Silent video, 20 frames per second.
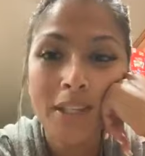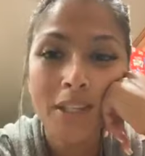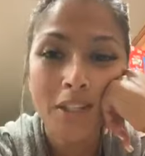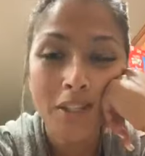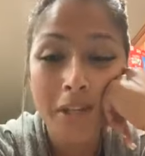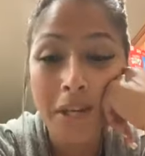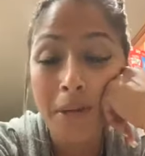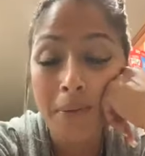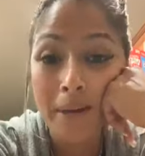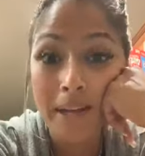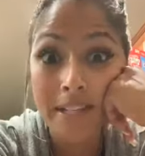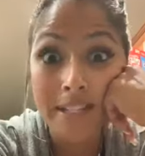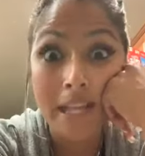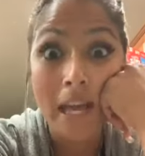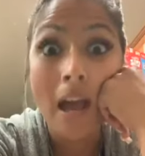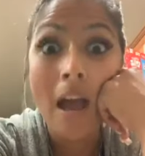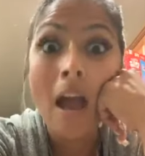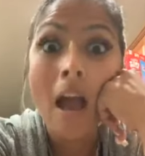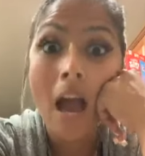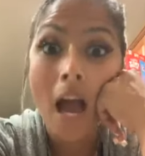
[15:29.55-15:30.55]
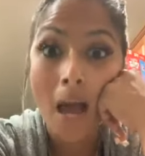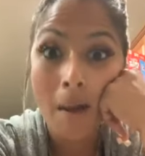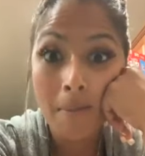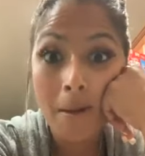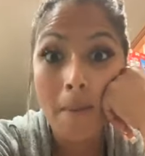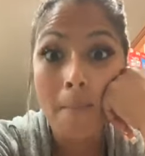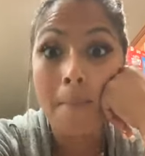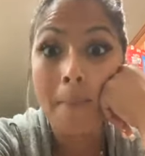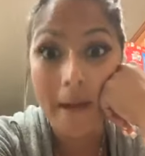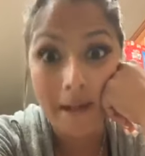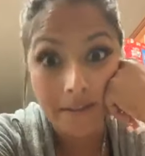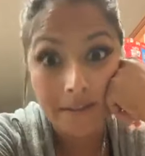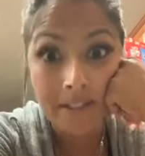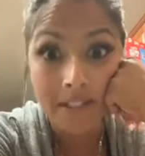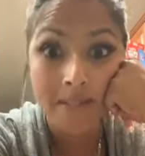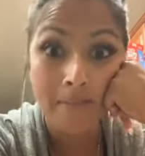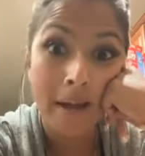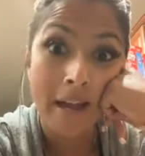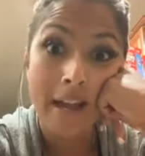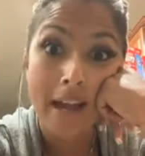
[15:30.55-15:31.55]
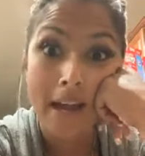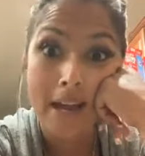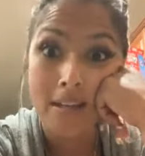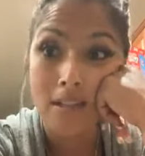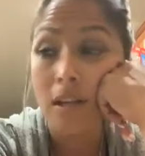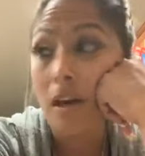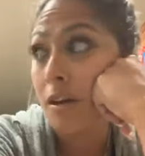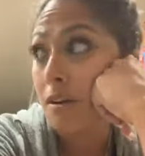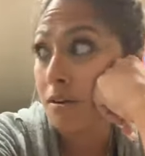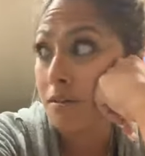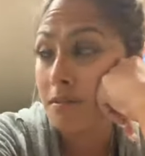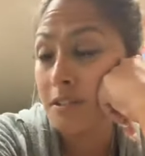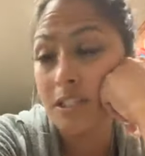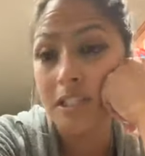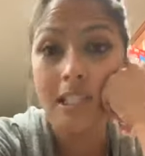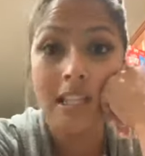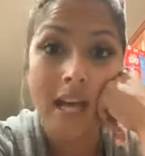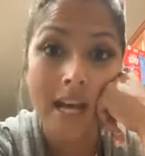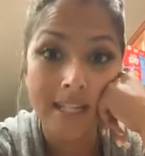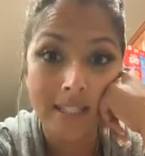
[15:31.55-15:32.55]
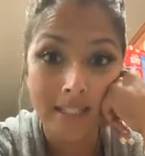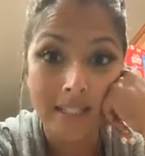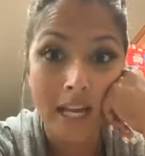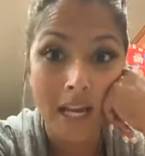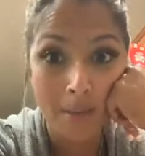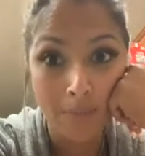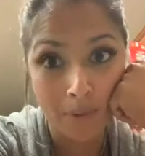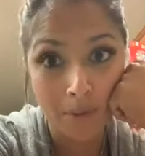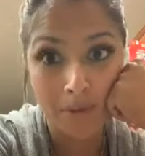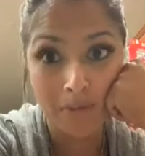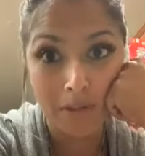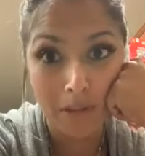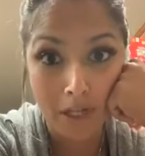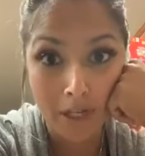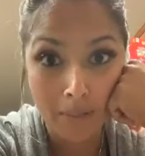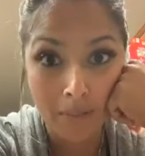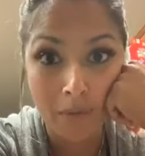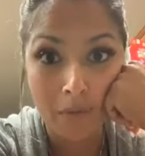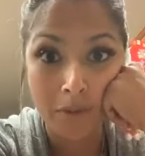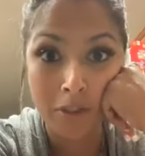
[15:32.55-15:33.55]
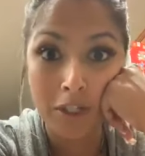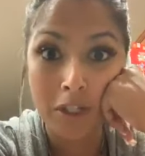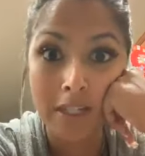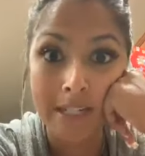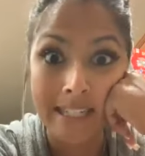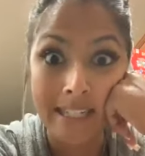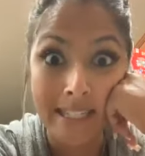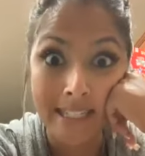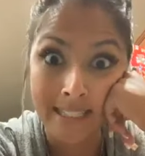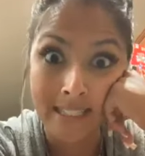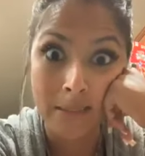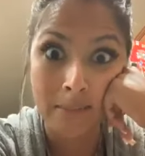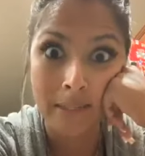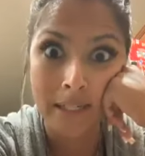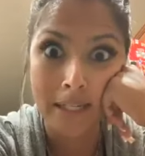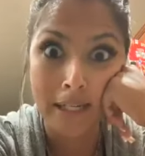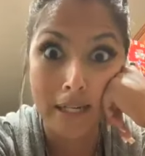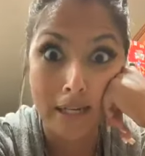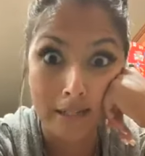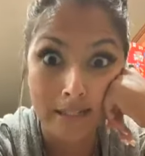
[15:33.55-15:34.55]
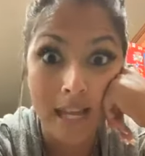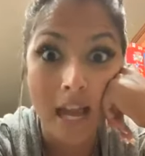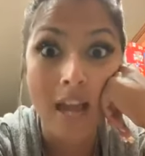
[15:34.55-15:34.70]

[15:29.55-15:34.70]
So anyways, I'm going to balance my ass on over to that table over there before John kicks my ass.